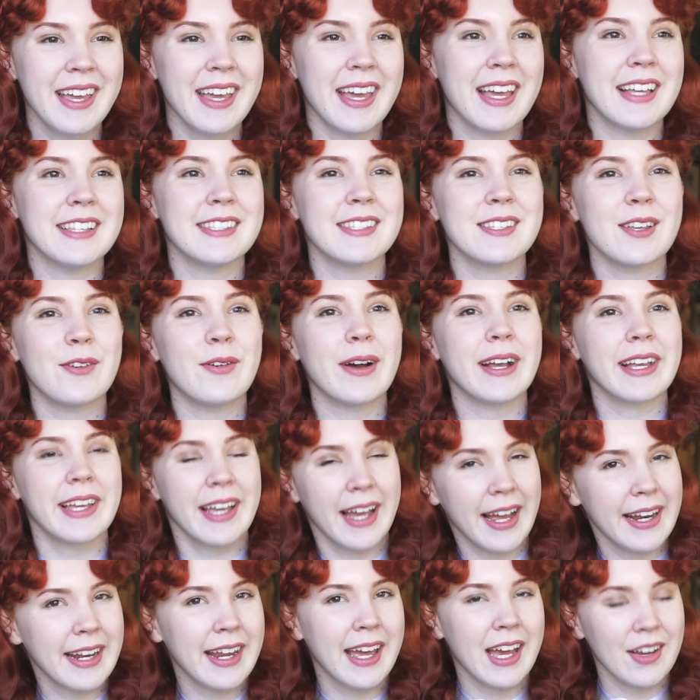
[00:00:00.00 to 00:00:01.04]
and so I
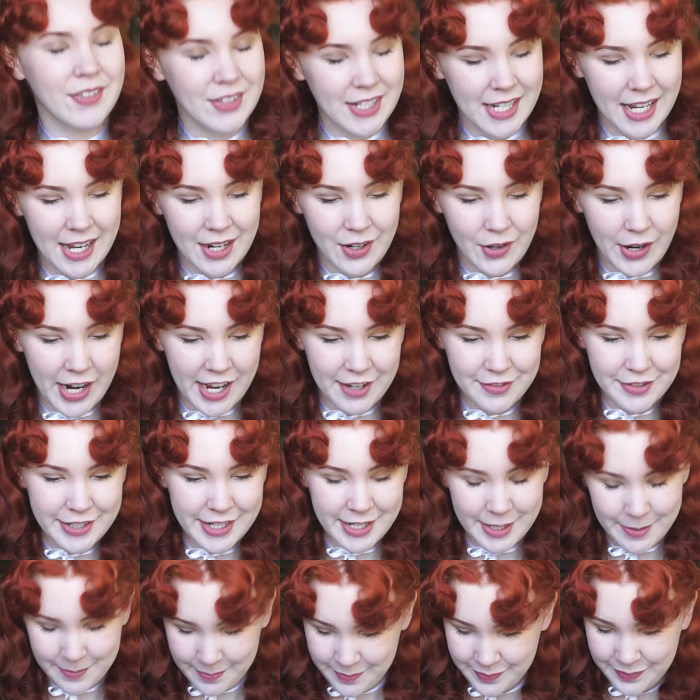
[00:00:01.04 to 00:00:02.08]
kind of have to get
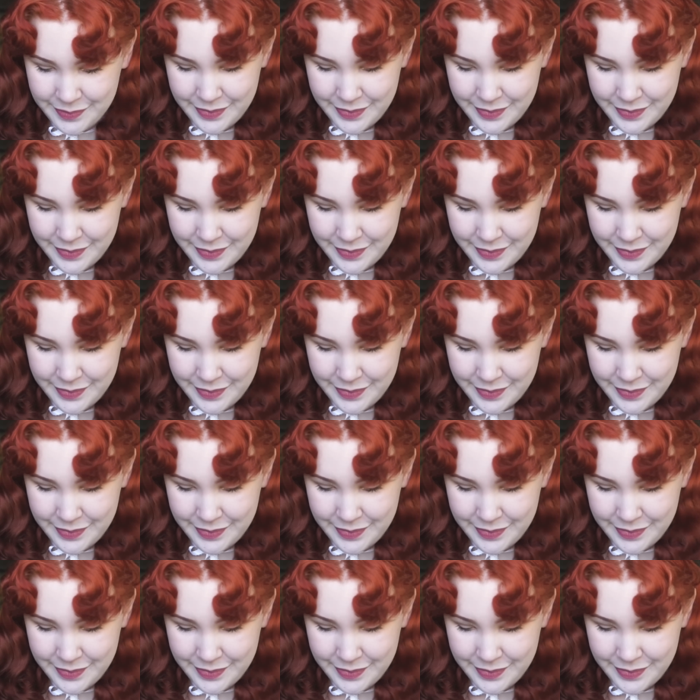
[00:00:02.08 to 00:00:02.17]
crafty.